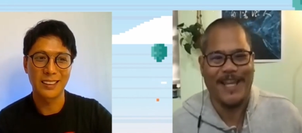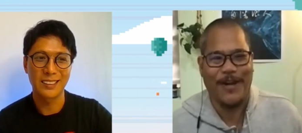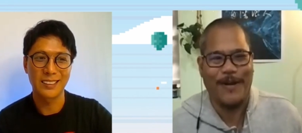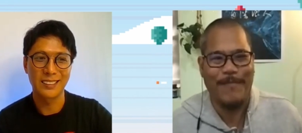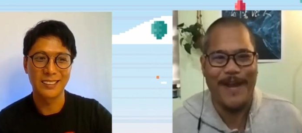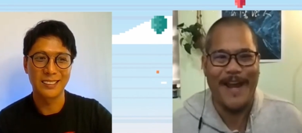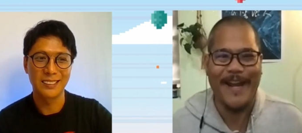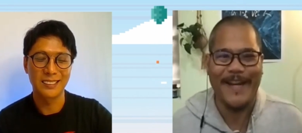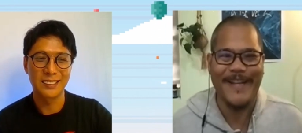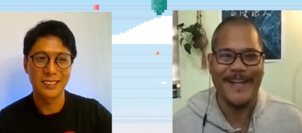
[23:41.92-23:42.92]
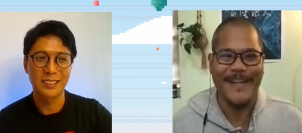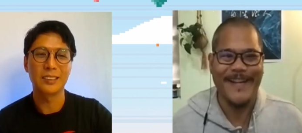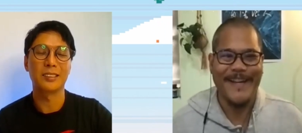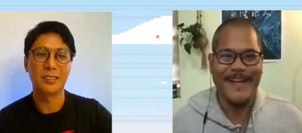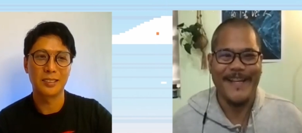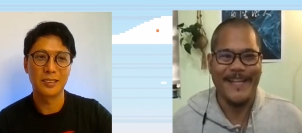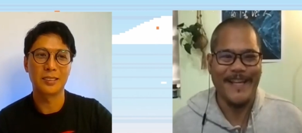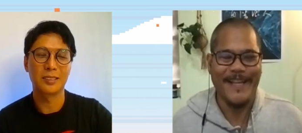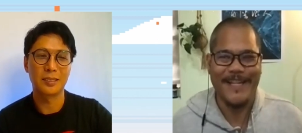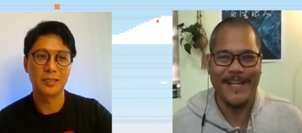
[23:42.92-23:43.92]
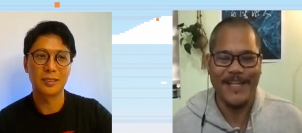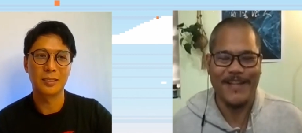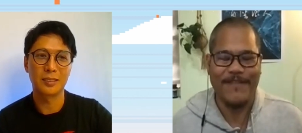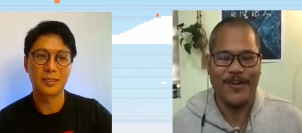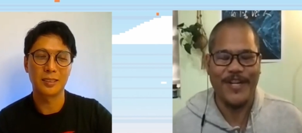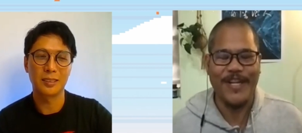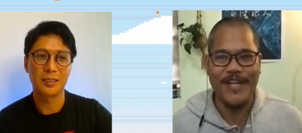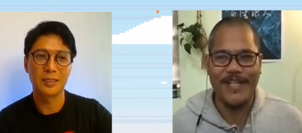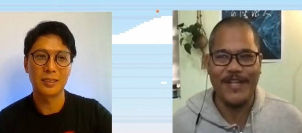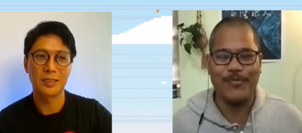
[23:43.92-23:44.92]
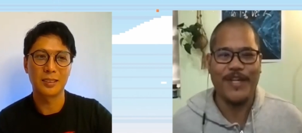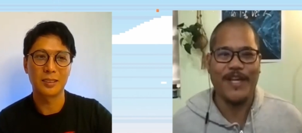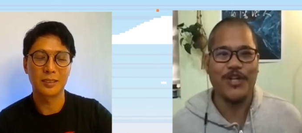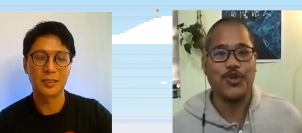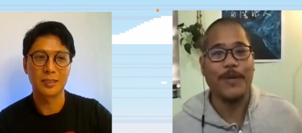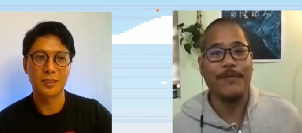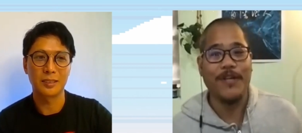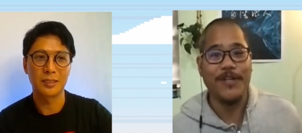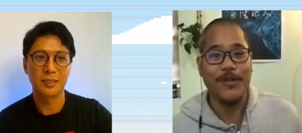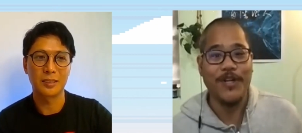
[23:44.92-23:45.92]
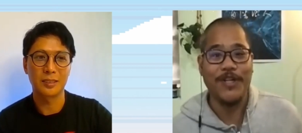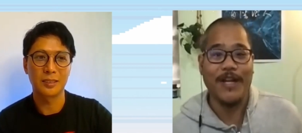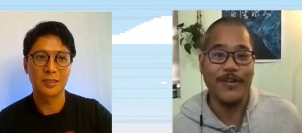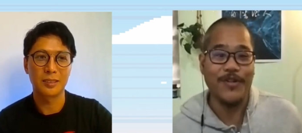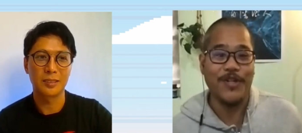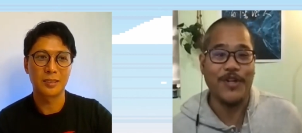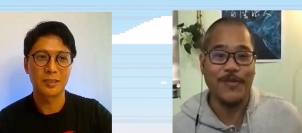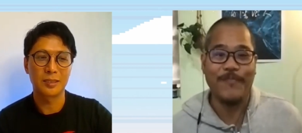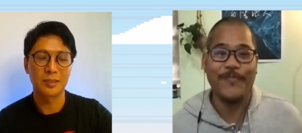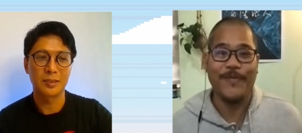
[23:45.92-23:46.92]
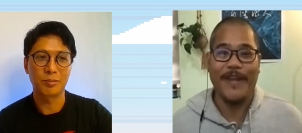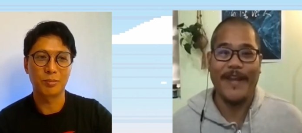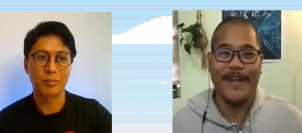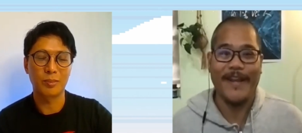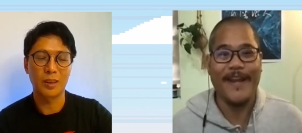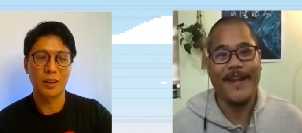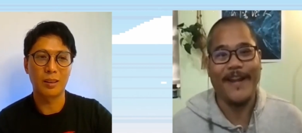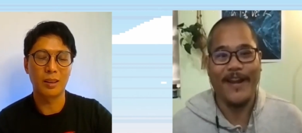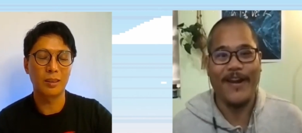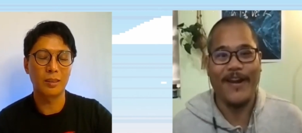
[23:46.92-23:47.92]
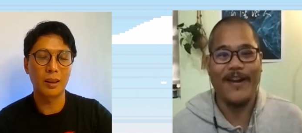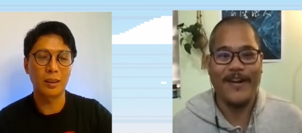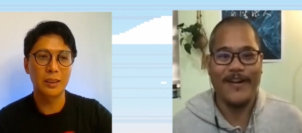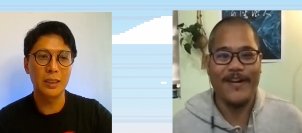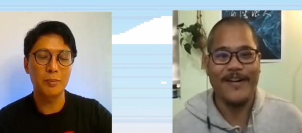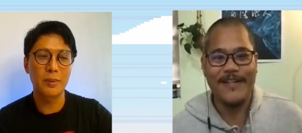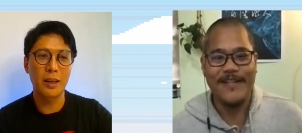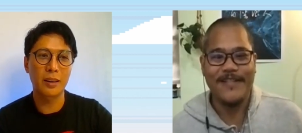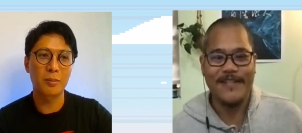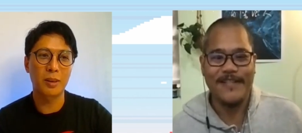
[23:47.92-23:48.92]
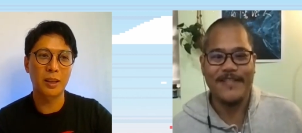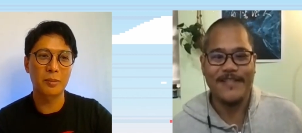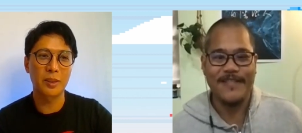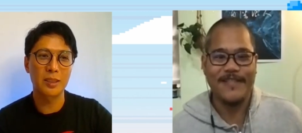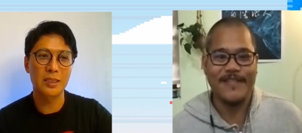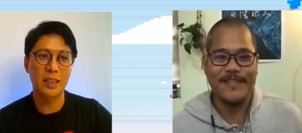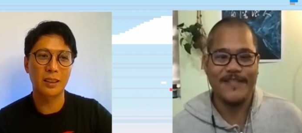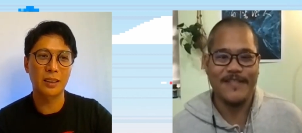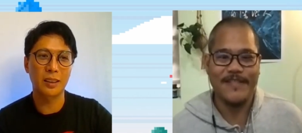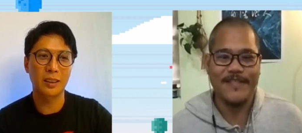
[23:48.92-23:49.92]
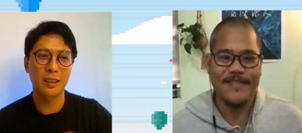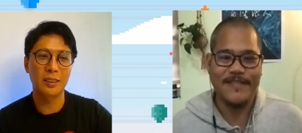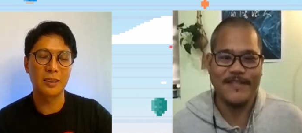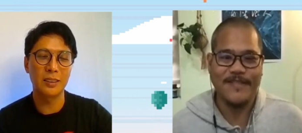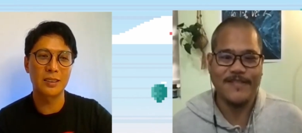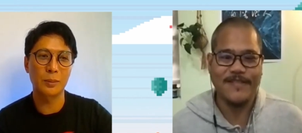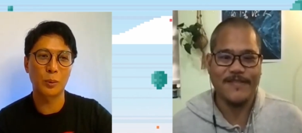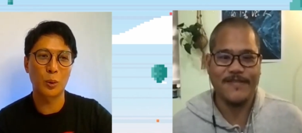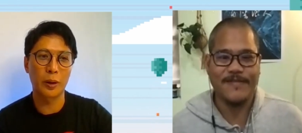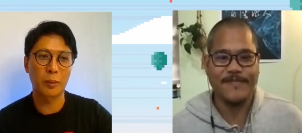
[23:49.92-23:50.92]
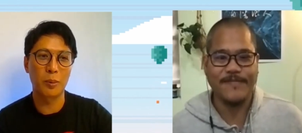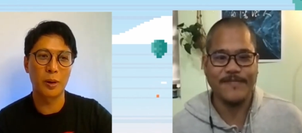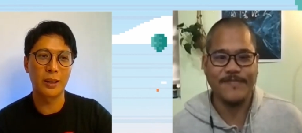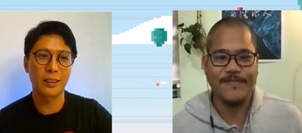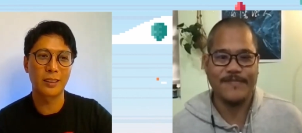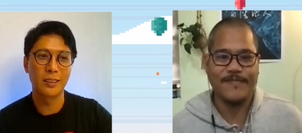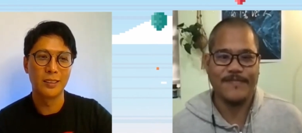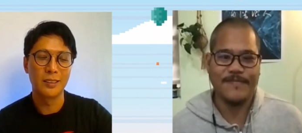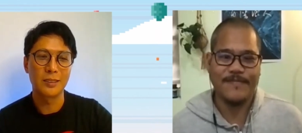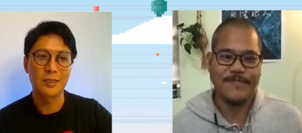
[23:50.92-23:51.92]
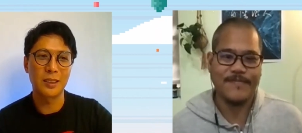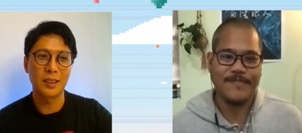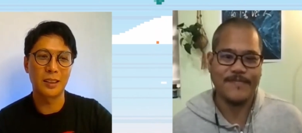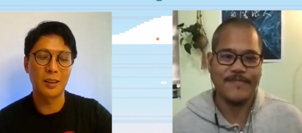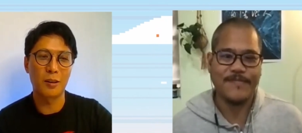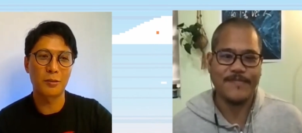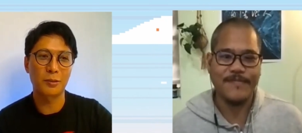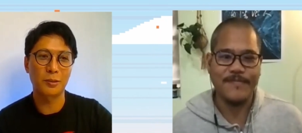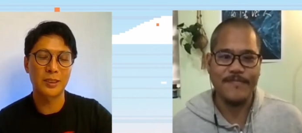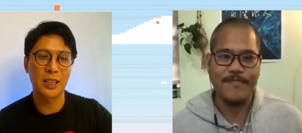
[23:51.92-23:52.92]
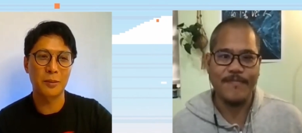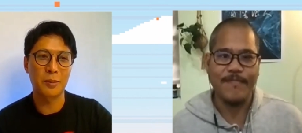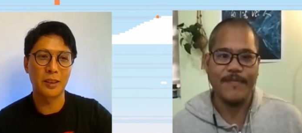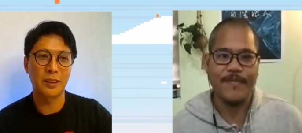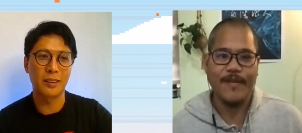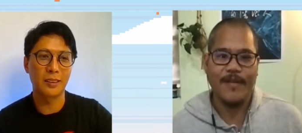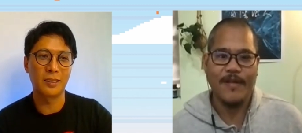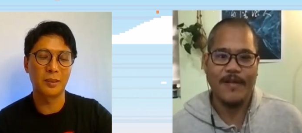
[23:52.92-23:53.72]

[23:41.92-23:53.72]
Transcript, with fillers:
Speaker 1: there and back. And it's, it's a very easy weekend trip you could do to Xiaoliuqiu. And yeah.
Speaker 2: I'll, I'll keep that in mind because I, I kind of need some quick break uh, off Taipei, and